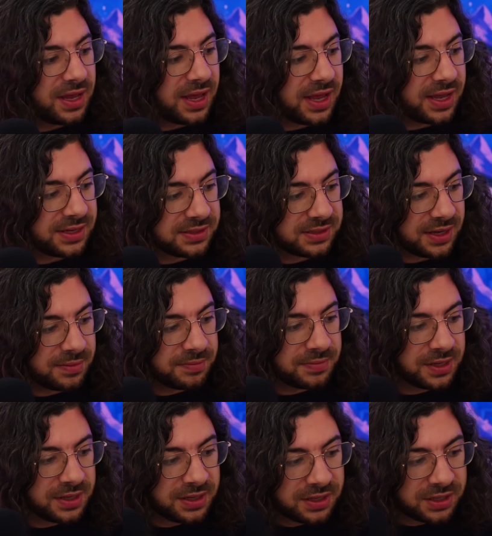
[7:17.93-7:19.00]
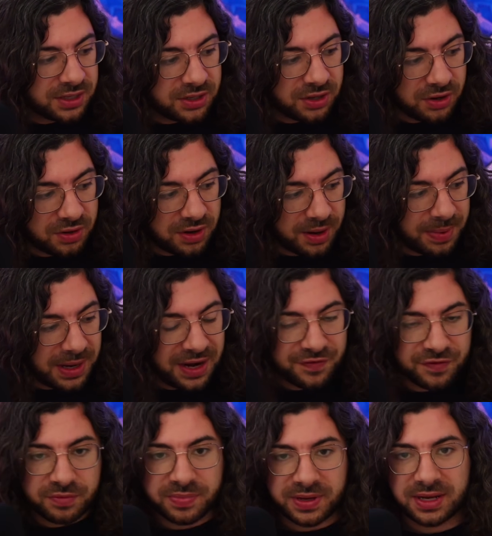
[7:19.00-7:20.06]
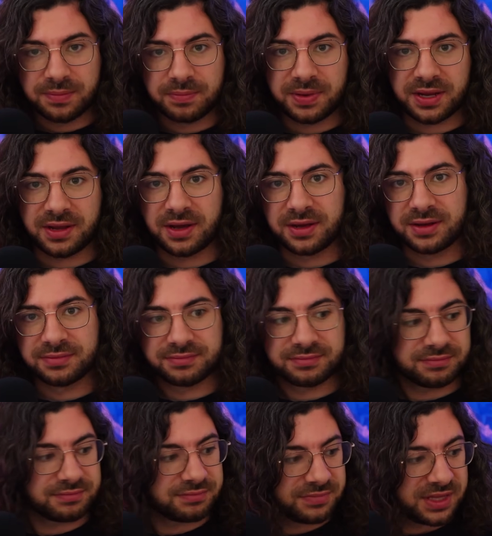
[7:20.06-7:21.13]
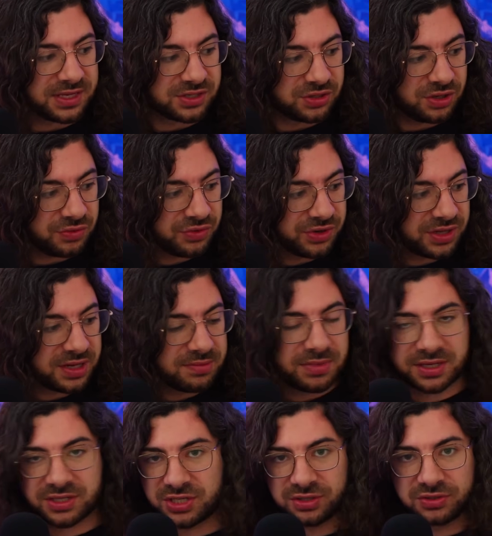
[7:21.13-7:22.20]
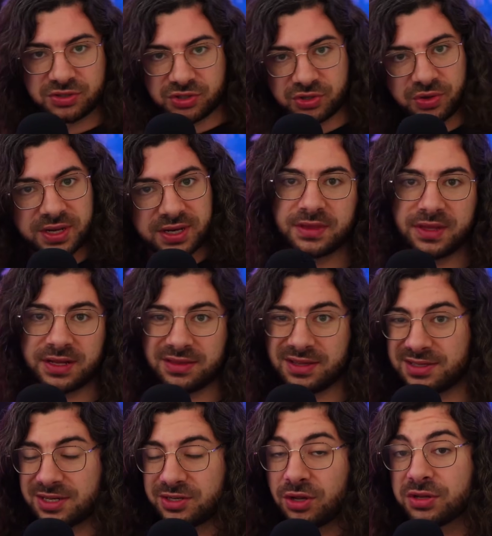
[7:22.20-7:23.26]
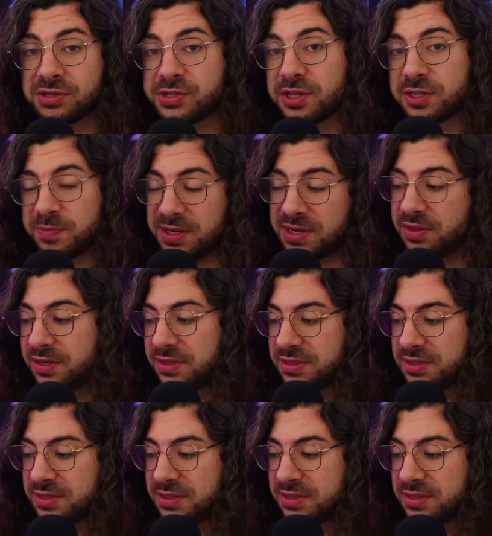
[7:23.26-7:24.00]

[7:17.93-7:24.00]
And, you know, apart from being bigger, there's not really much else to it. Like the technology that's been in these